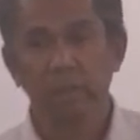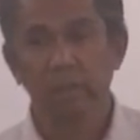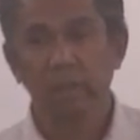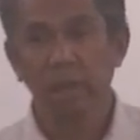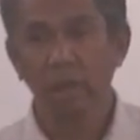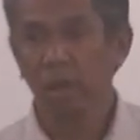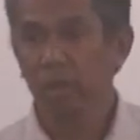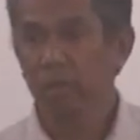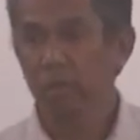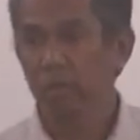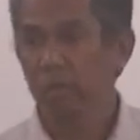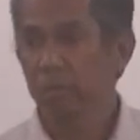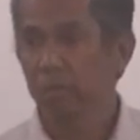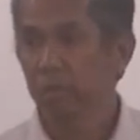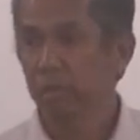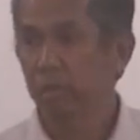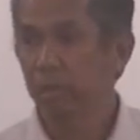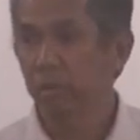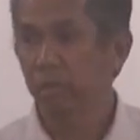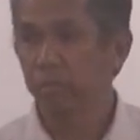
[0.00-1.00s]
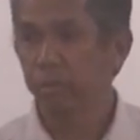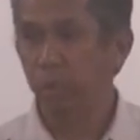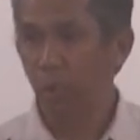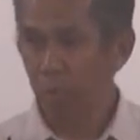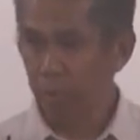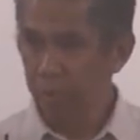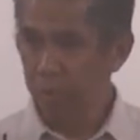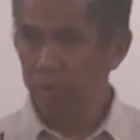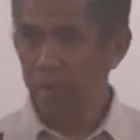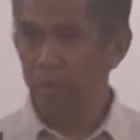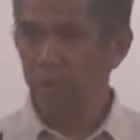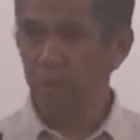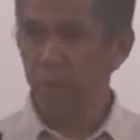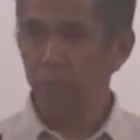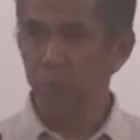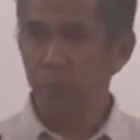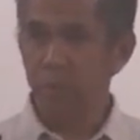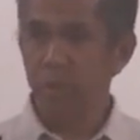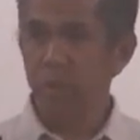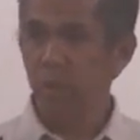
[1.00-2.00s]
Yeah. Show me in the
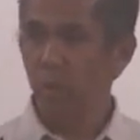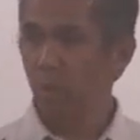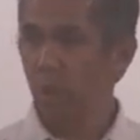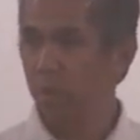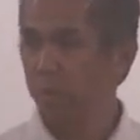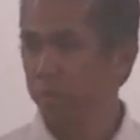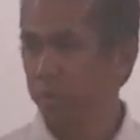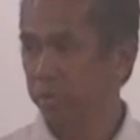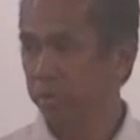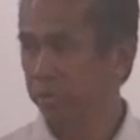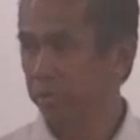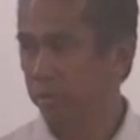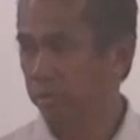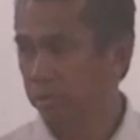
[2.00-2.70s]
scriptures that he wants it.